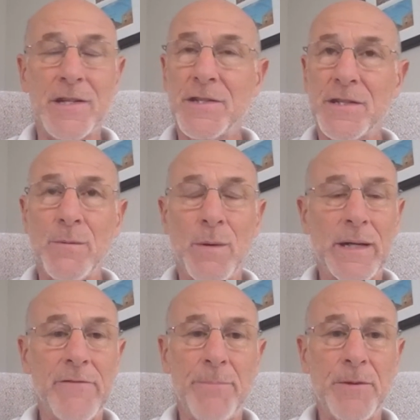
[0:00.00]
They just didn't want
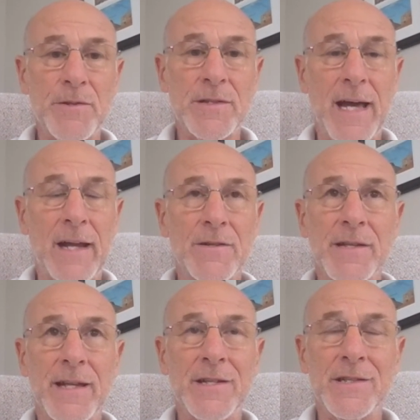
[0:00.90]
to give up those dollars,
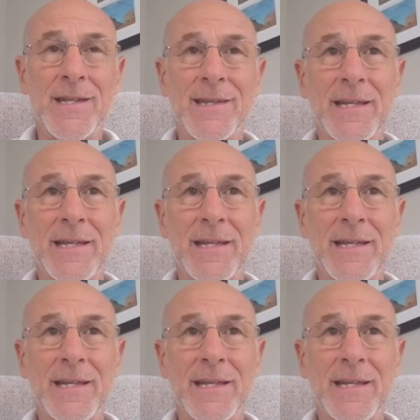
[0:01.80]
and they just didn't